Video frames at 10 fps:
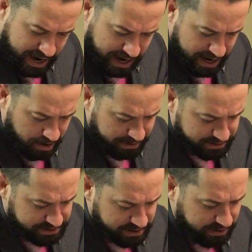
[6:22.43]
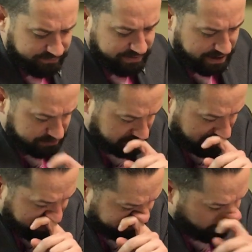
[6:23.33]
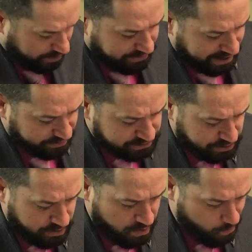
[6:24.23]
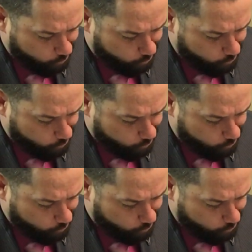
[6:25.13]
And how many ceiling fans do you have throughout the house here?